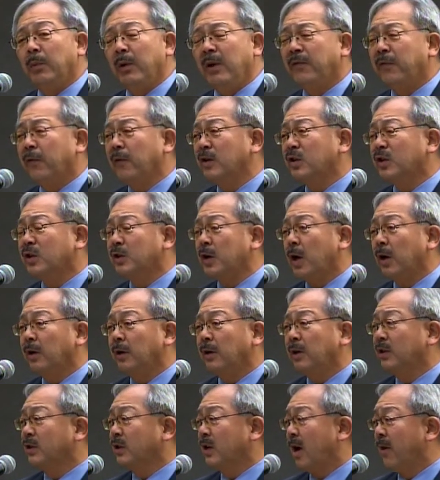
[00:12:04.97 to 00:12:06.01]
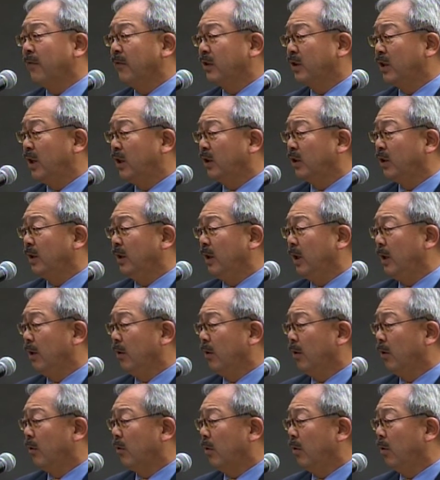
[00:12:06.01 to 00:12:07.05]
we first started this conversation a
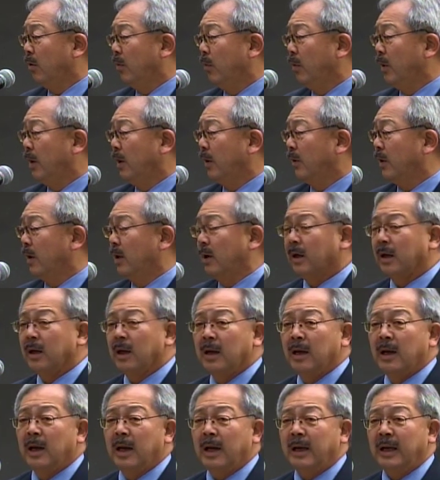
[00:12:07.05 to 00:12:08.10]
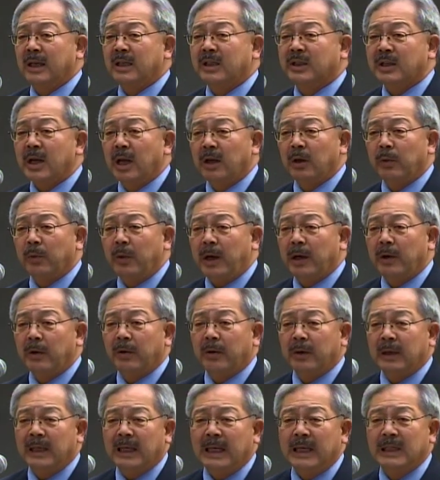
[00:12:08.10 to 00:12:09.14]
year ago with an accelerator
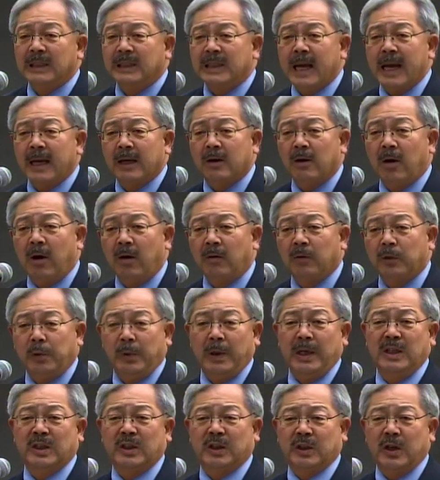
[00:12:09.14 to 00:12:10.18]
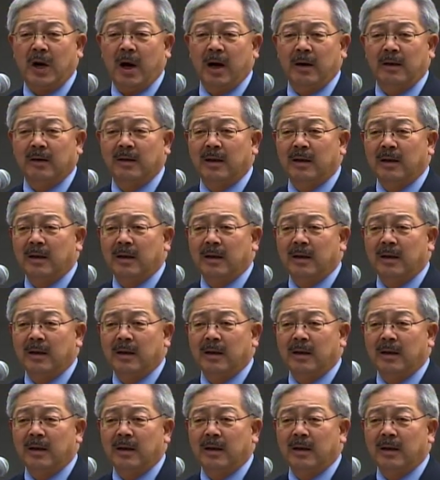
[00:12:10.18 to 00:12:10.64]
in clean tech called Green Start,